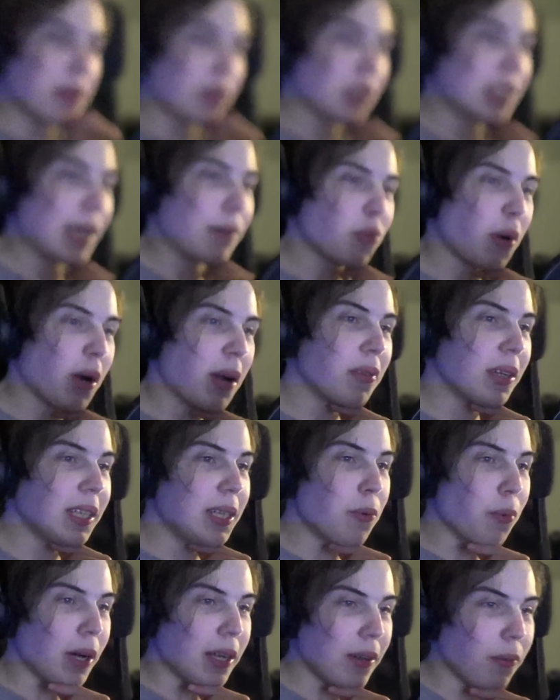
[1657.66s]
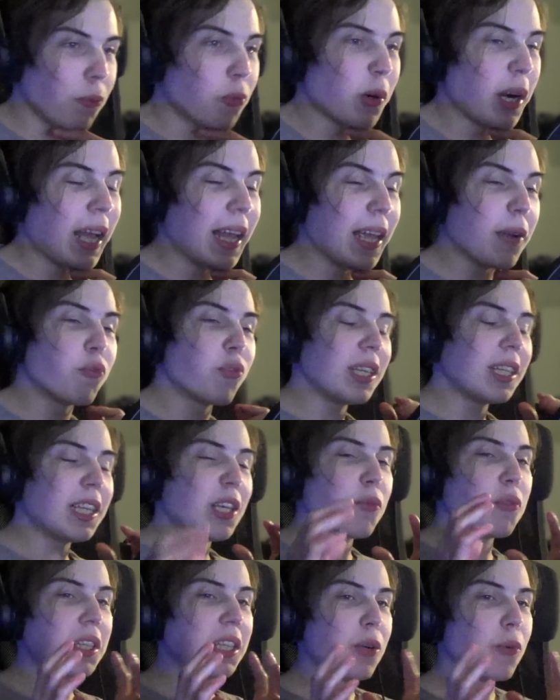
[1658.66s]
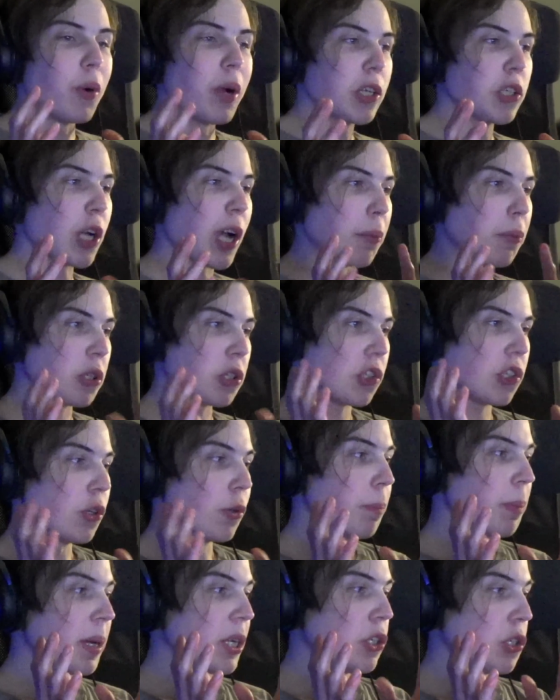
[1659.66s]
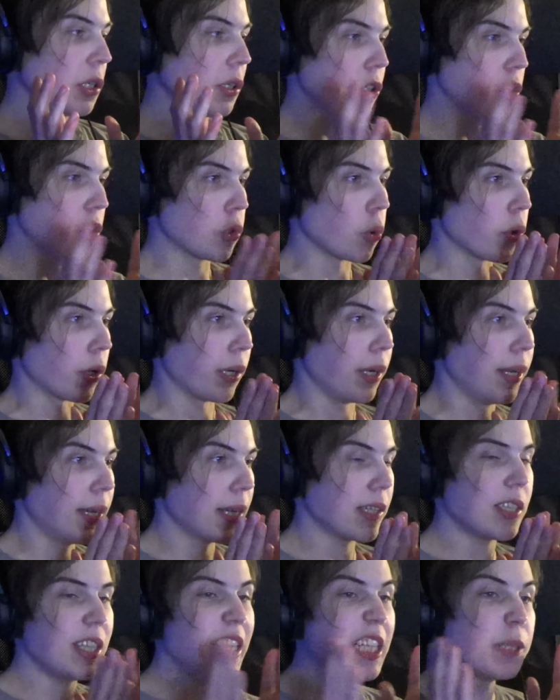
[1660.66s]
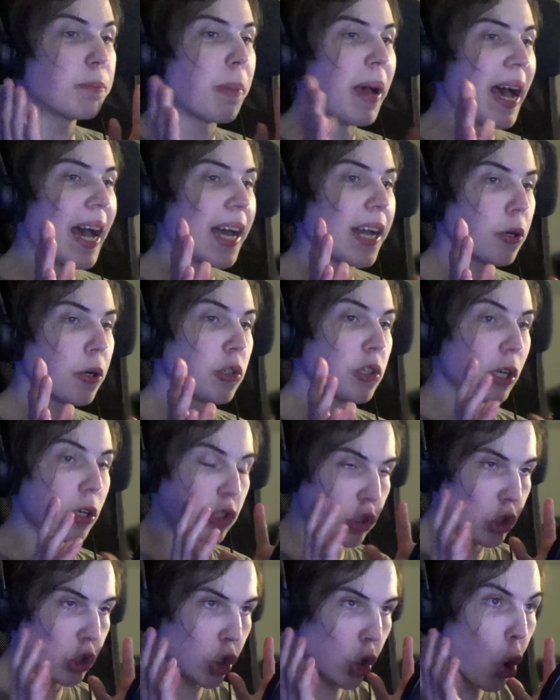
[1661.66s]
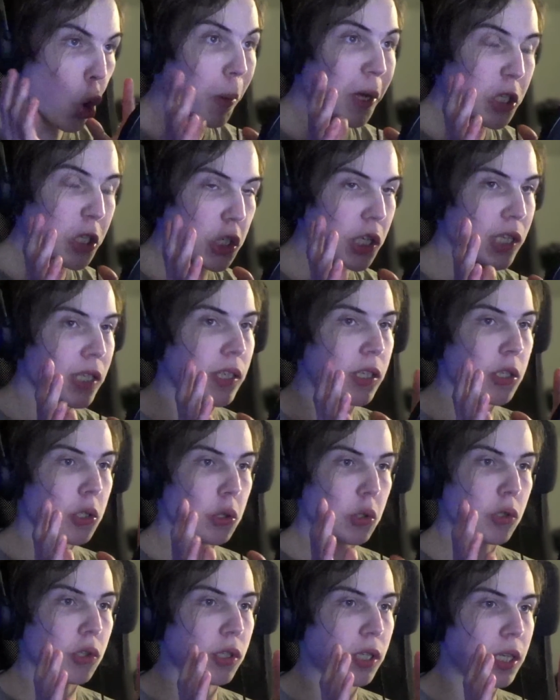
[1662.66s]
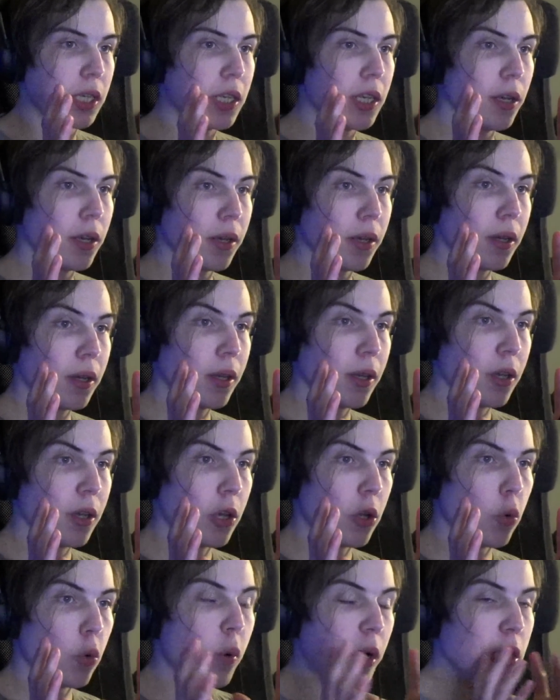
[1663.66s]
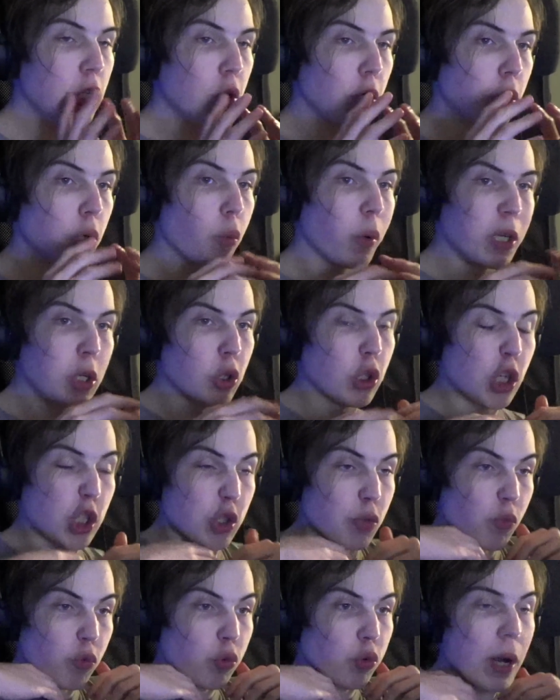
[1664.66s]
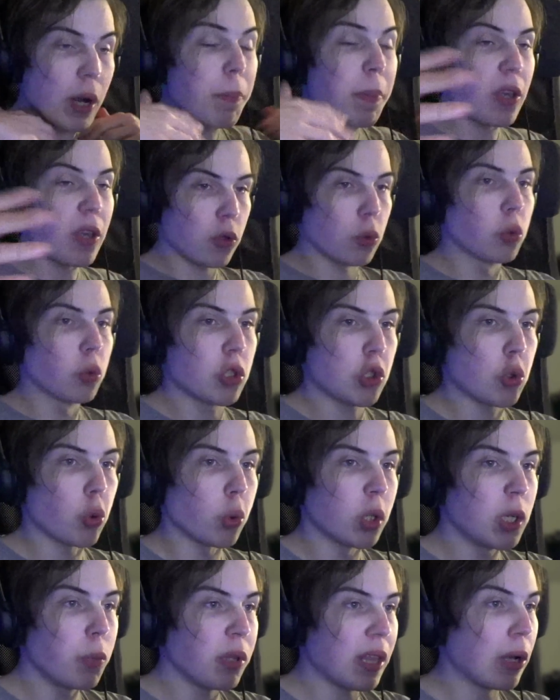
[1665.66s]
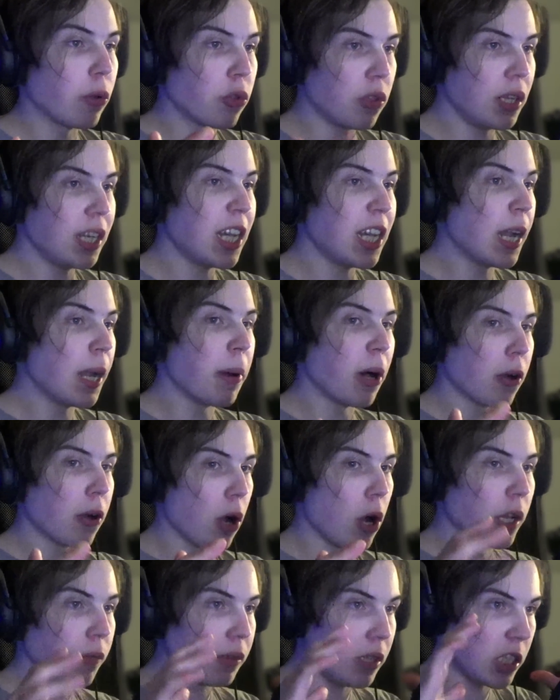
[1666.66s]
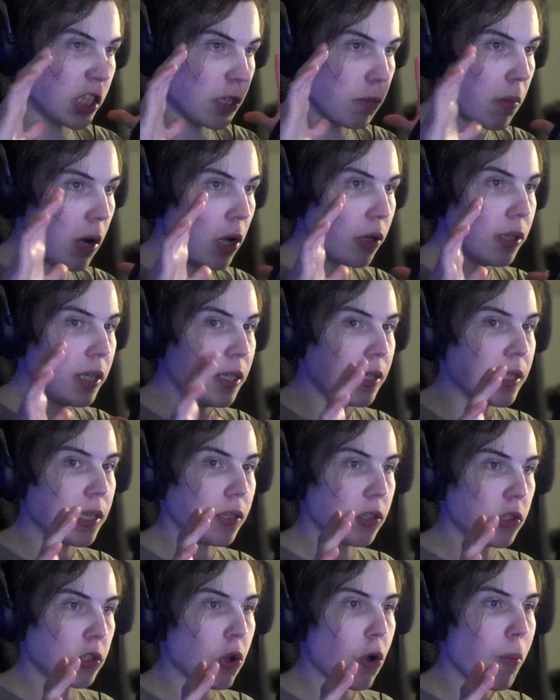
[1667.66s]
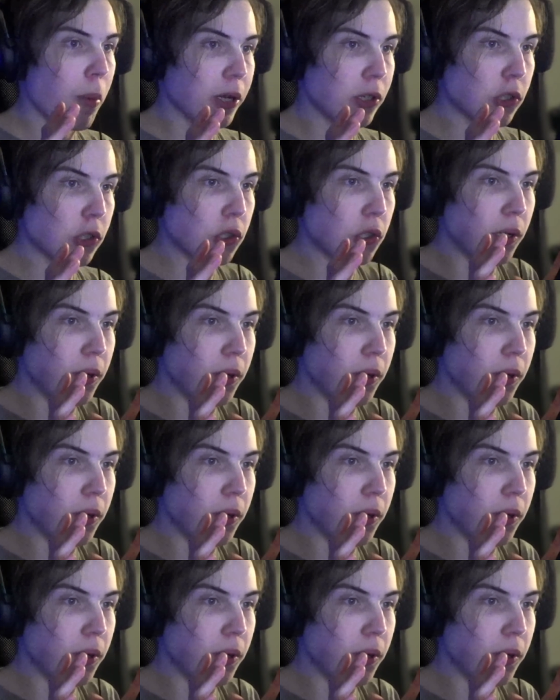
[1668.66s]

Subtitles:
times where I really, really wish I was still binging the story. Because these patterns are so much easier to see when you're just ripping through the story without thinking about all of these small details so much.